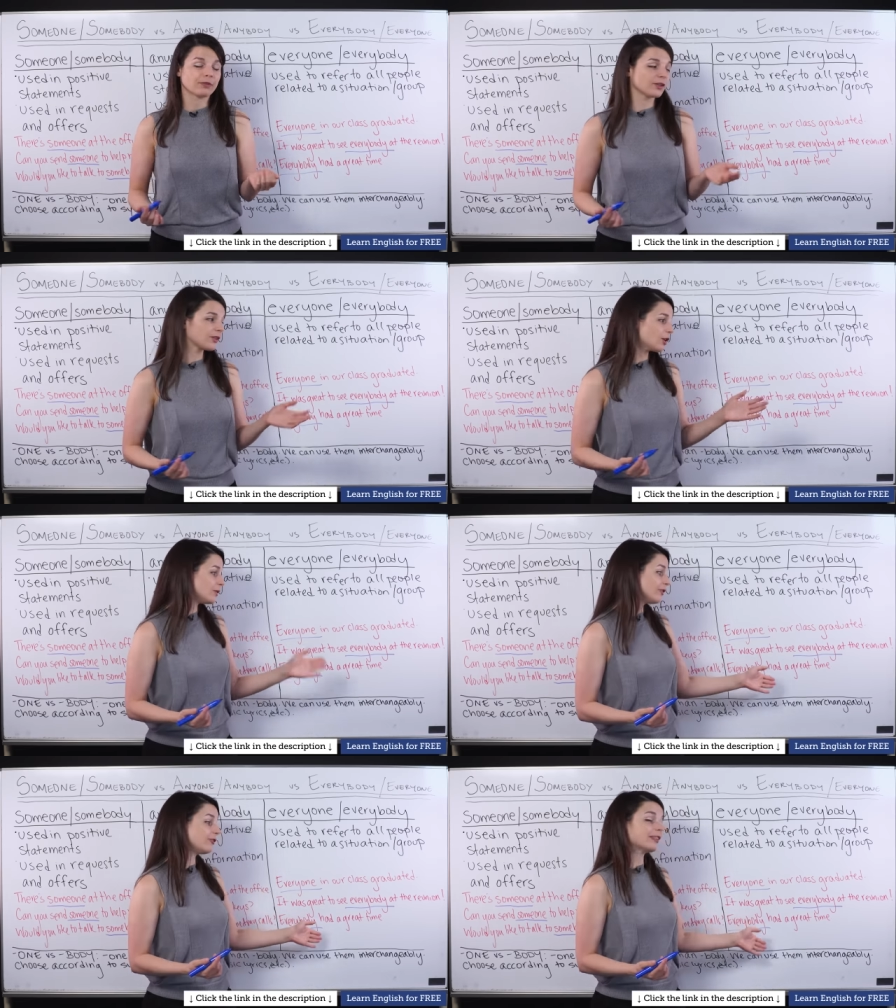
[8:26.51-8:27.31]
There's no
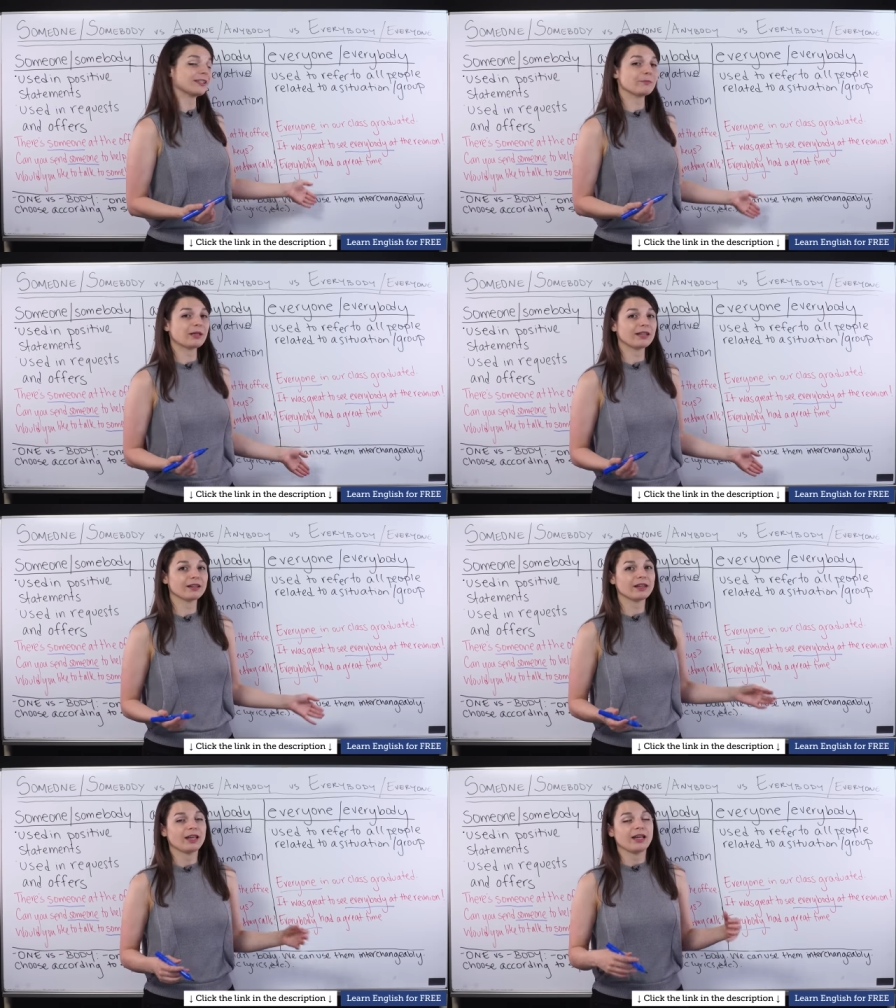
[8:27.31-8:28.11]
difference in
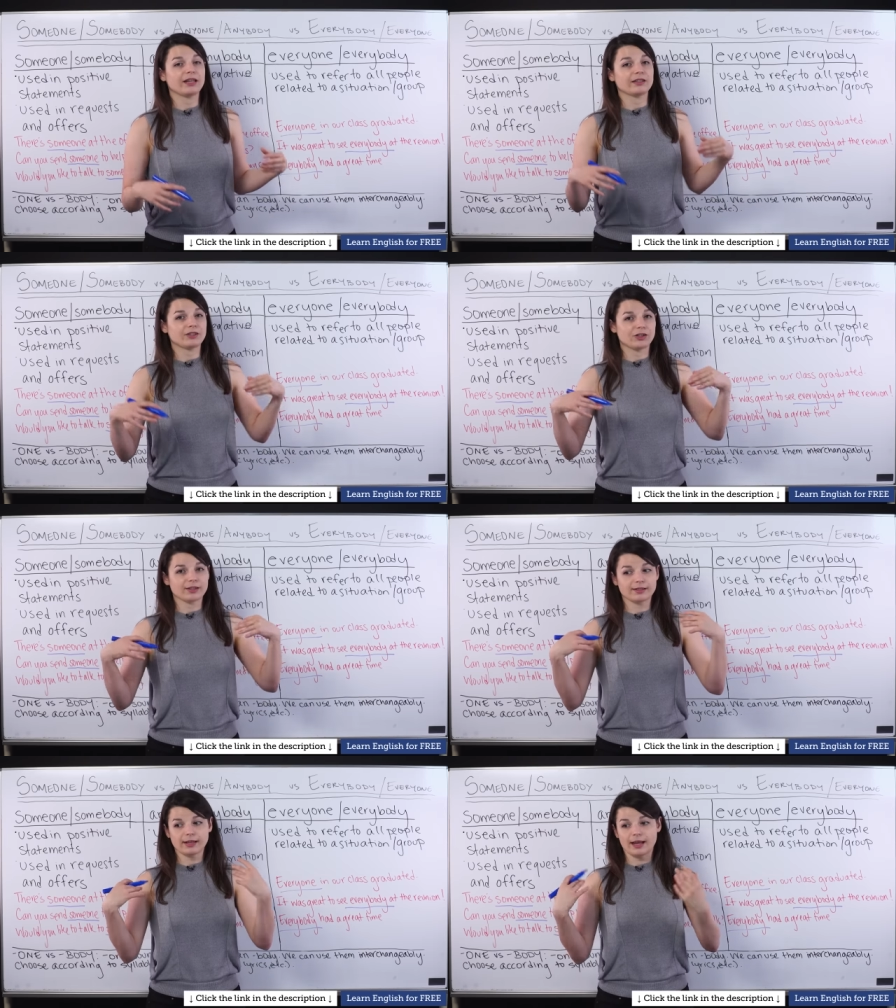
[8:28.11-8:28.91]
meaning, it's
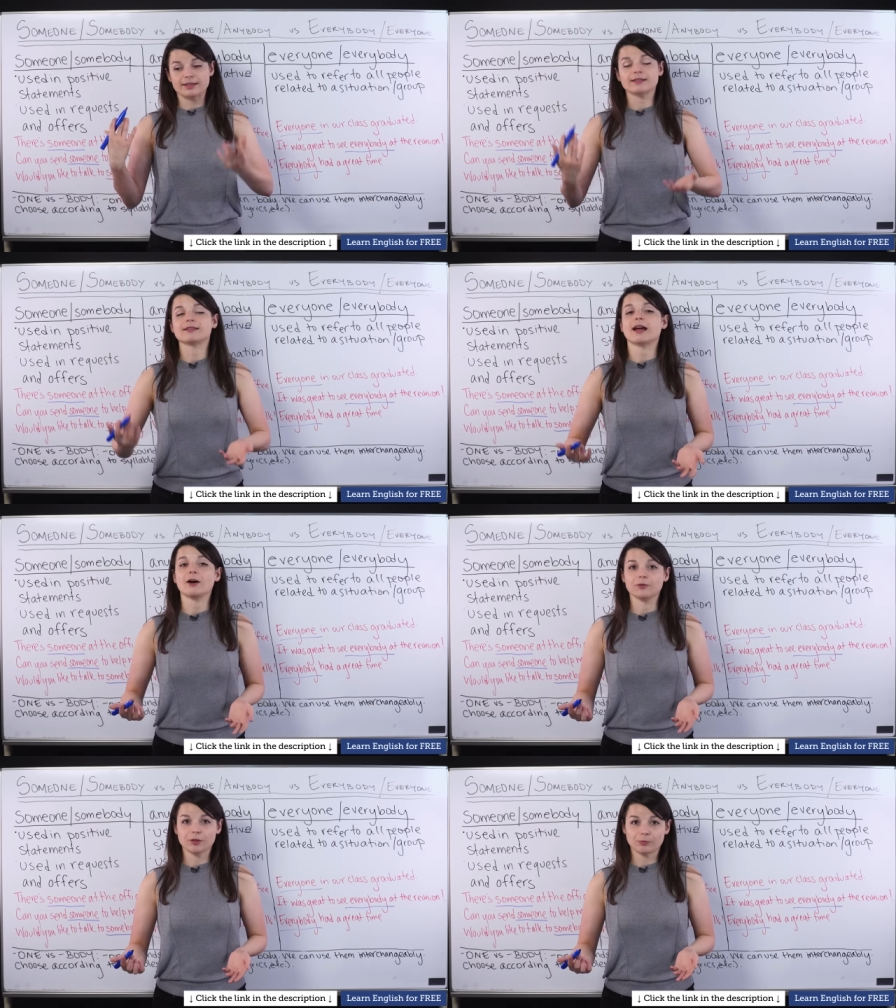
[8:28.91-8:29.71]
just a
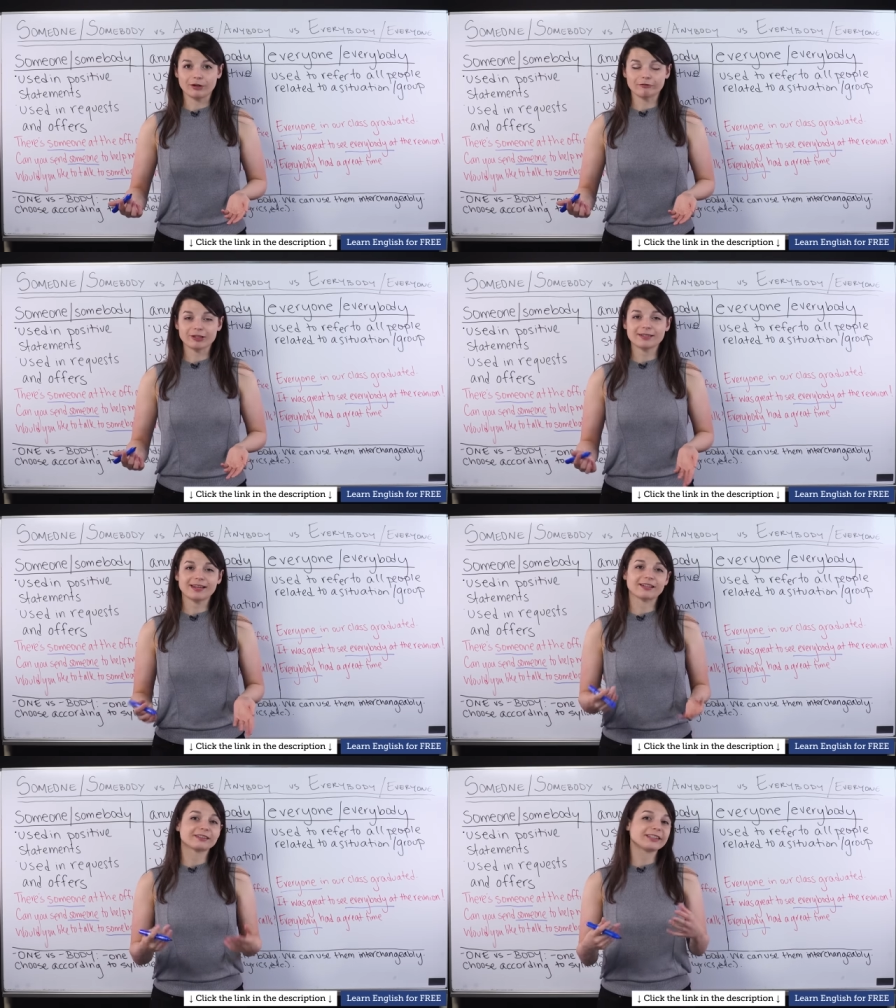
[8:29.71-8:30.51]
sound preference
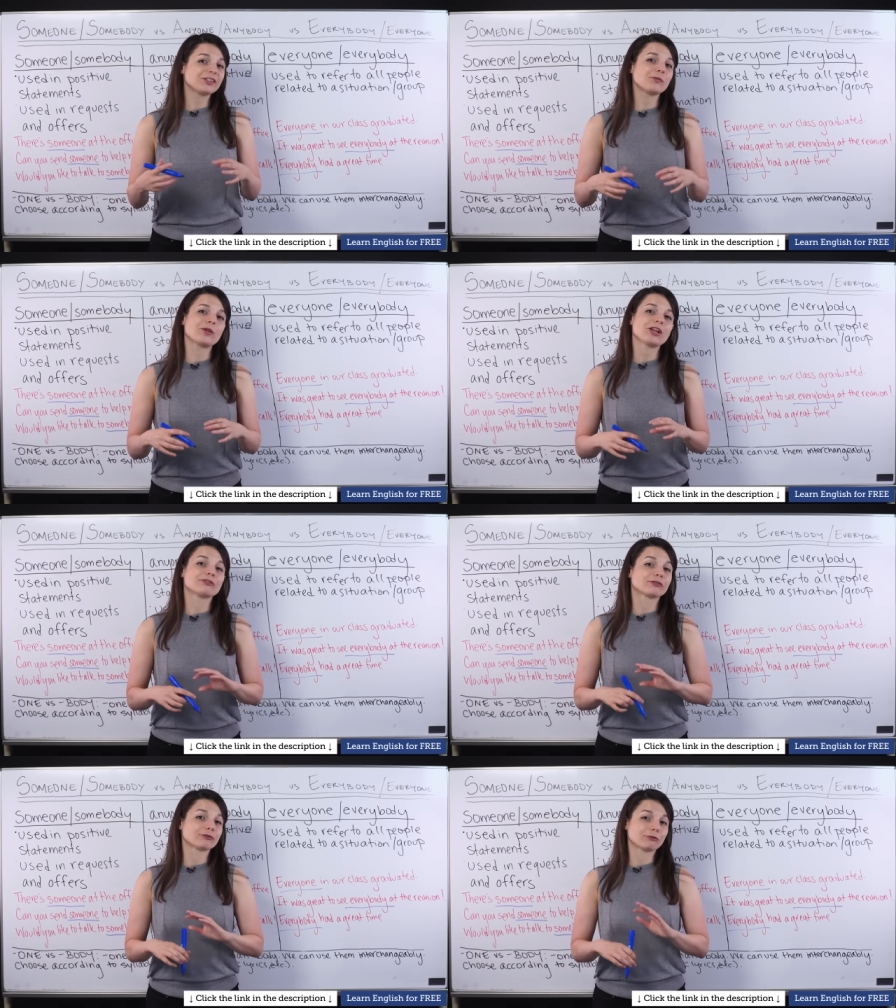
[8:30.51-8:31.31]
and a little bit
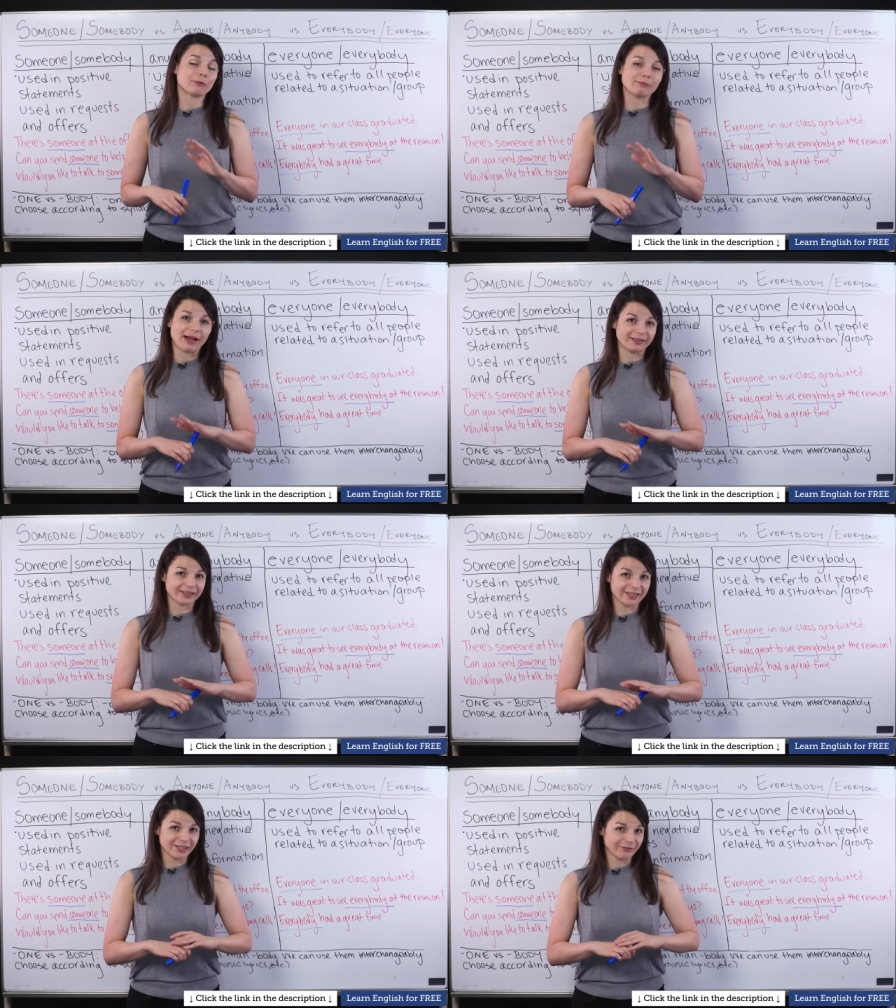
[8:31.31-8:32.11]
of a
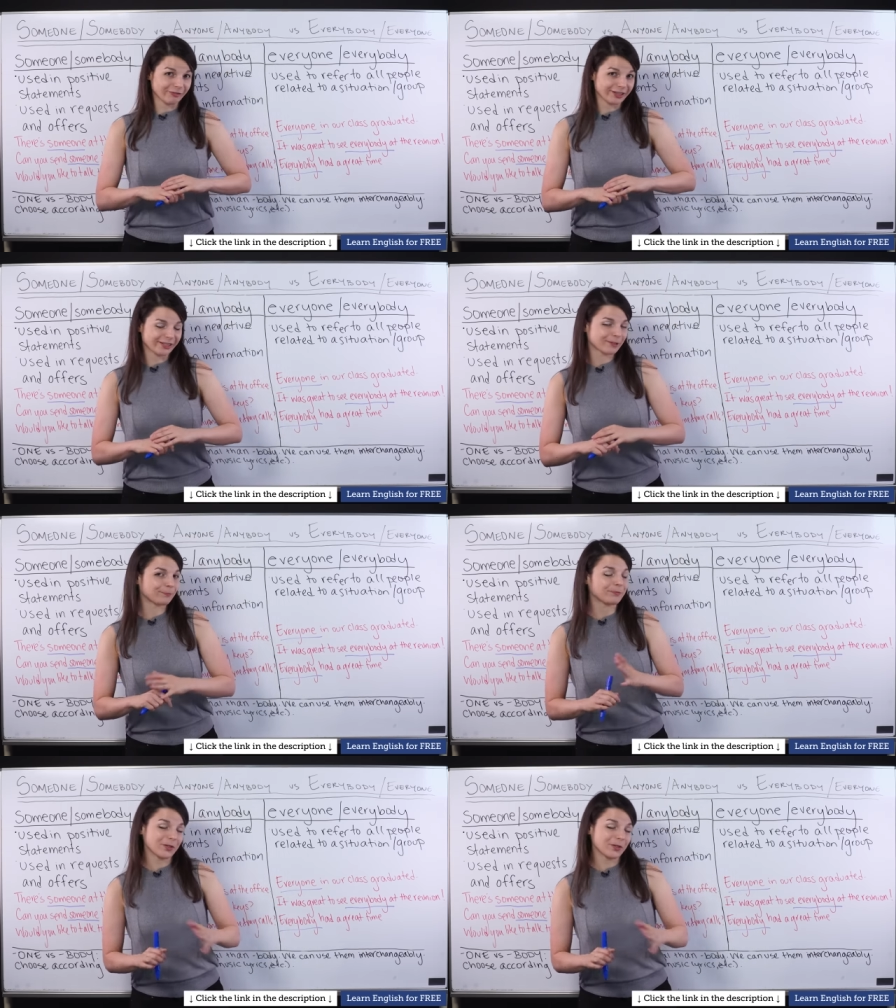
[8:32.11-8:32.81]
formality difference.